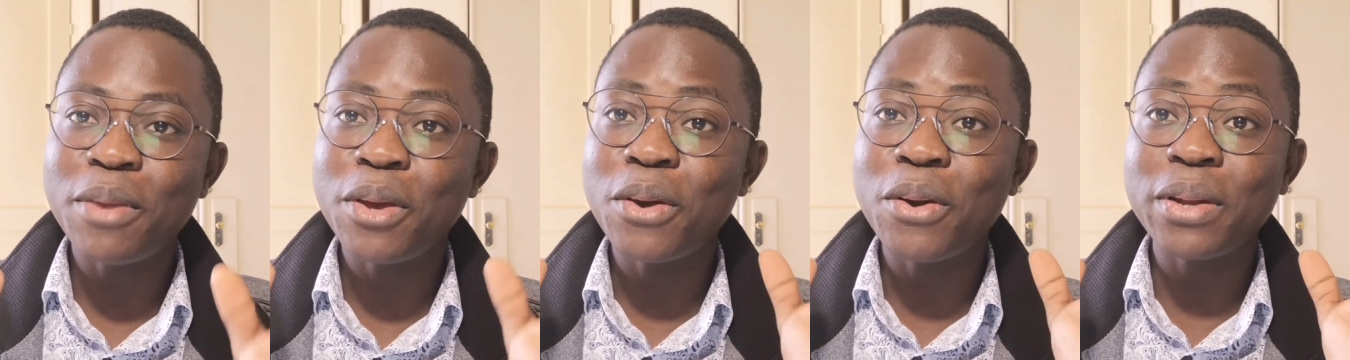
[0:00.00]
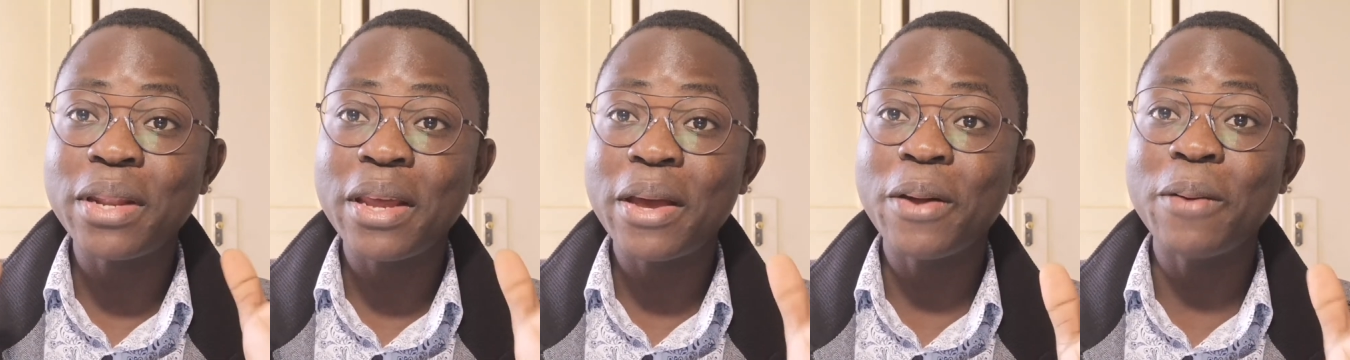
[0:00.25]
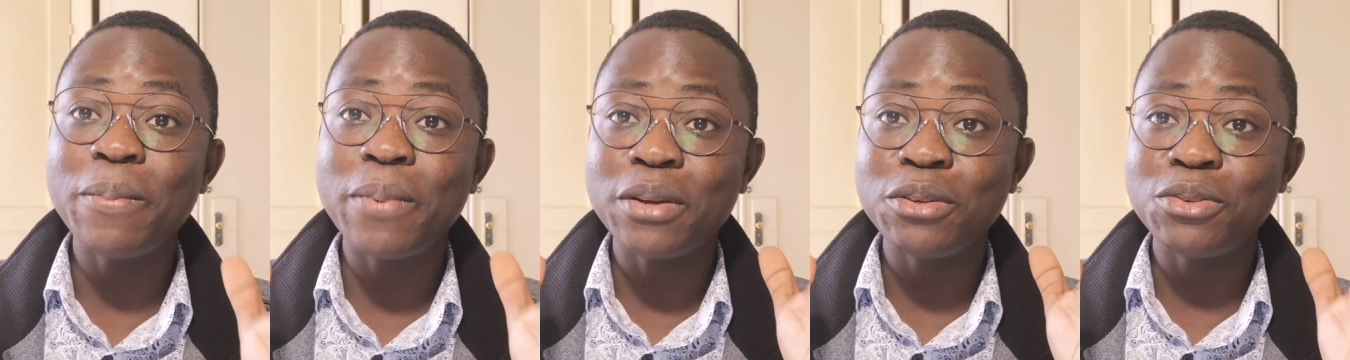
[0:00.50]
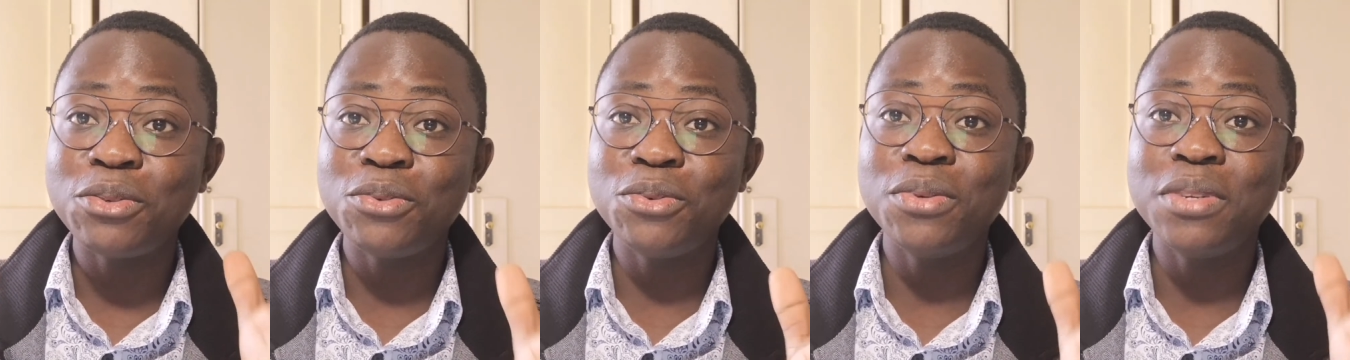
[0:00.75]
May God help
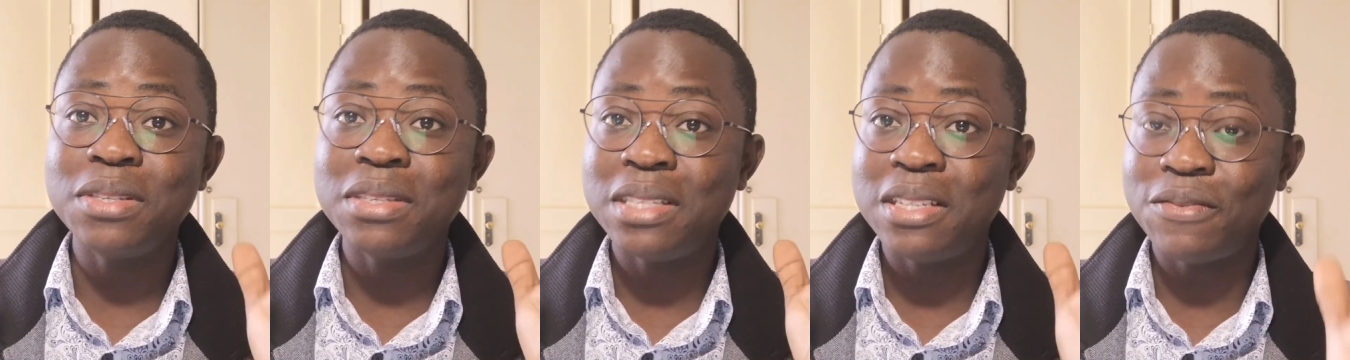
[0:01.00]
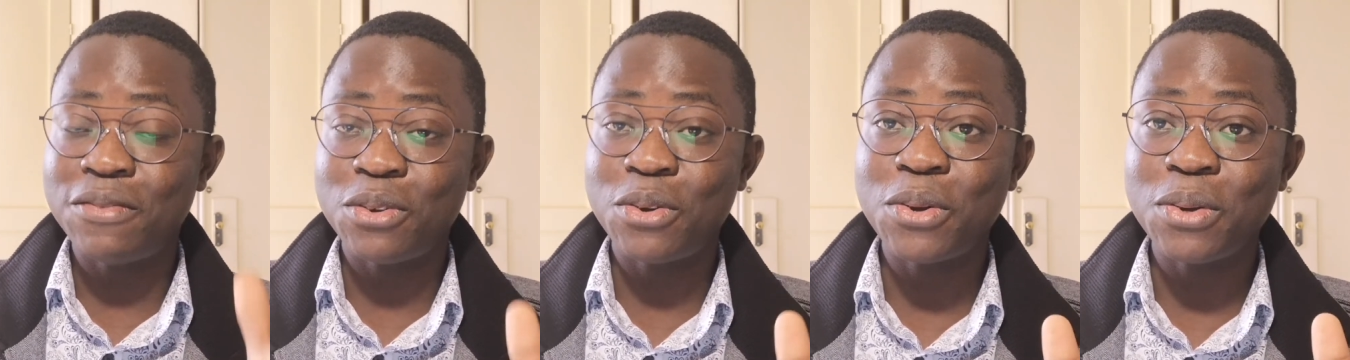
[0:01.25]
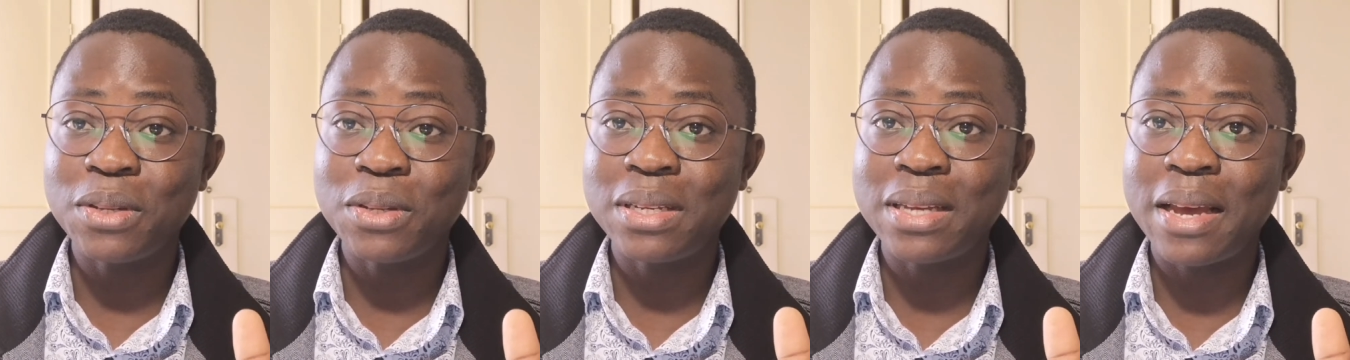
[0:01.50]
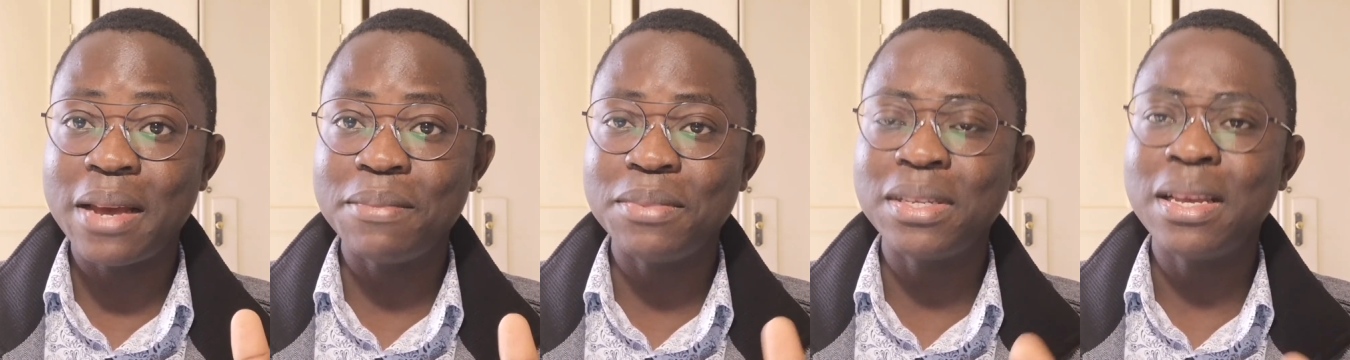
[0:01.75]
us through these difficult
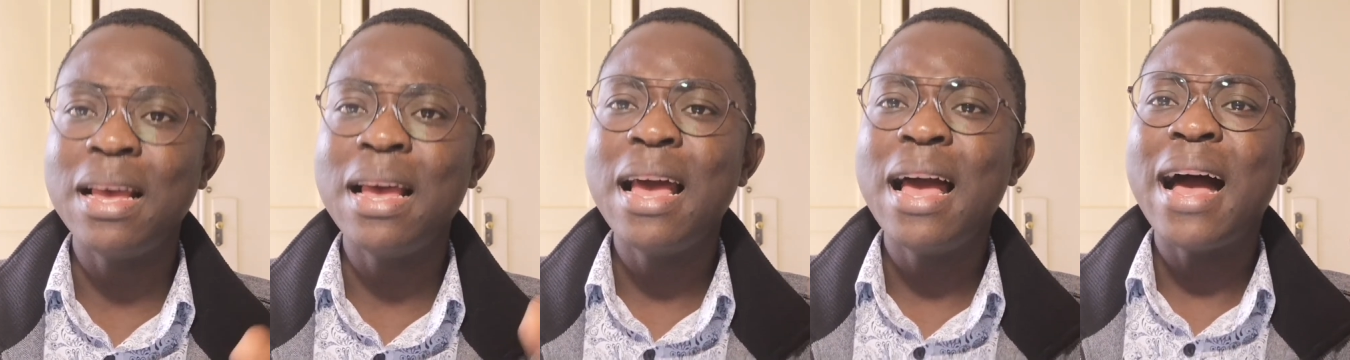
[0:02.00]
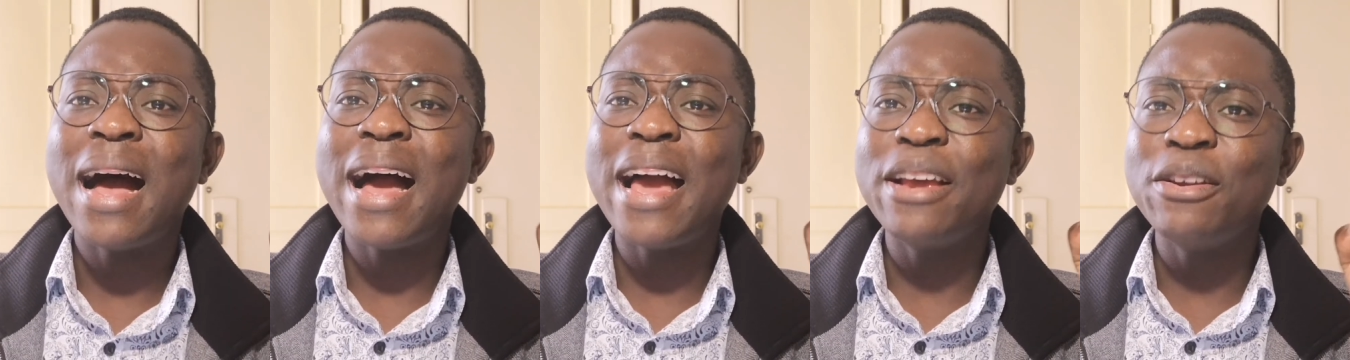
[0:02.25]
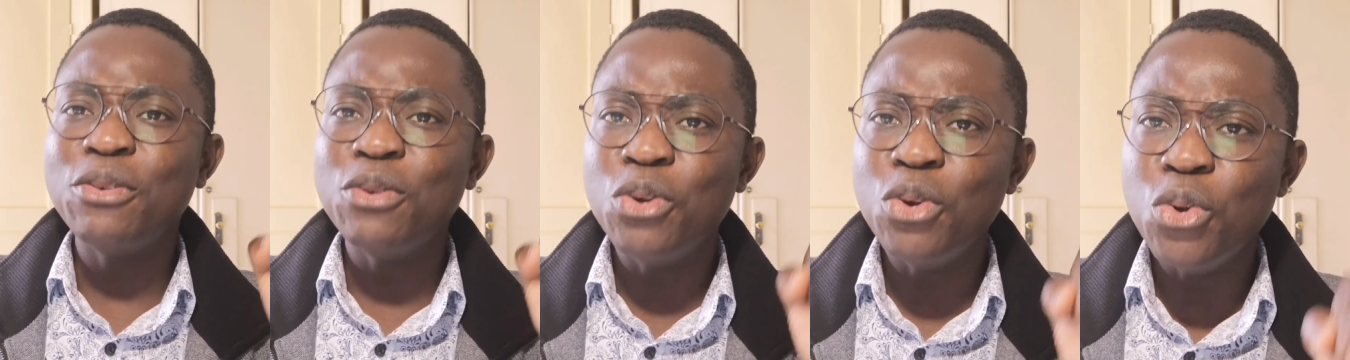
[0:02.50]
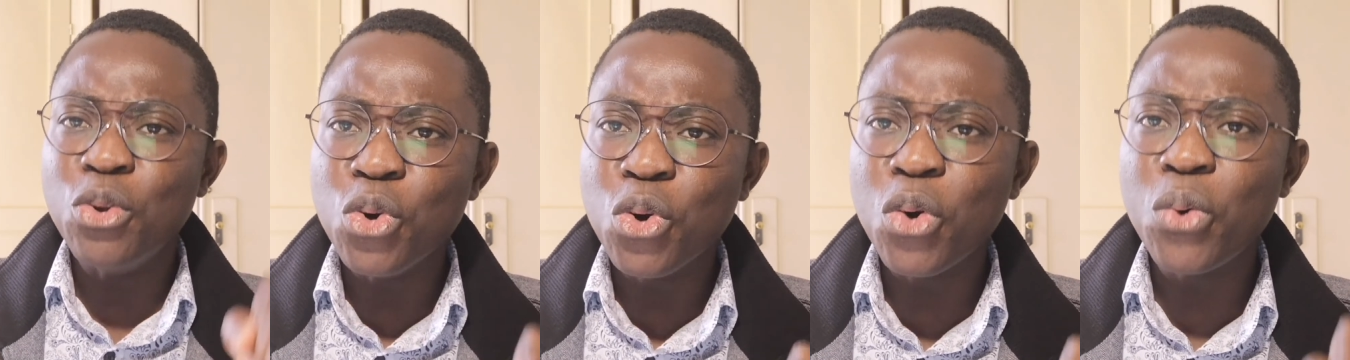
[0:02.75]
times. I
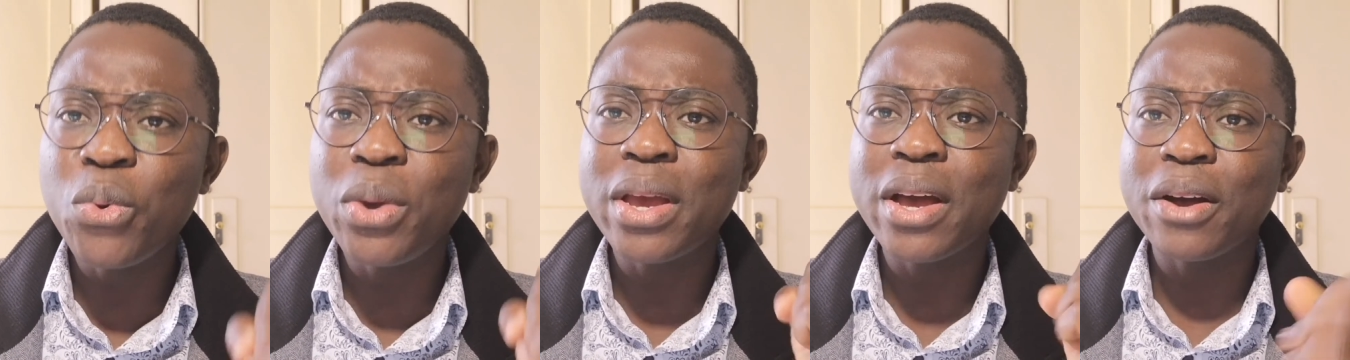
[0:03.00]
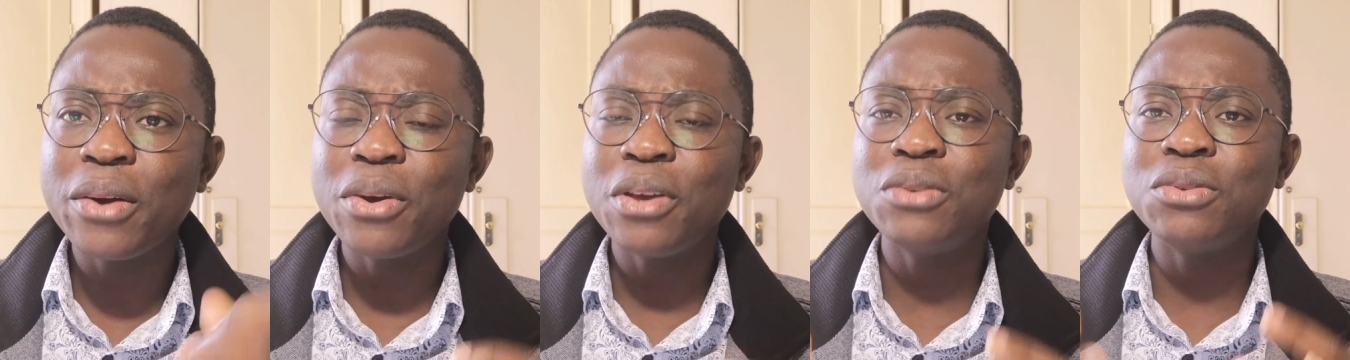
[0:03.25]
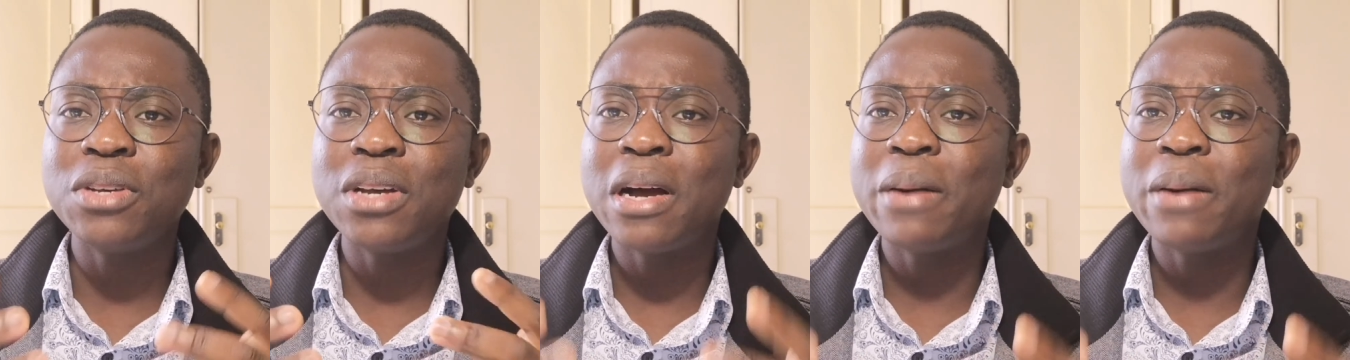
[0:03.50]
know we are going to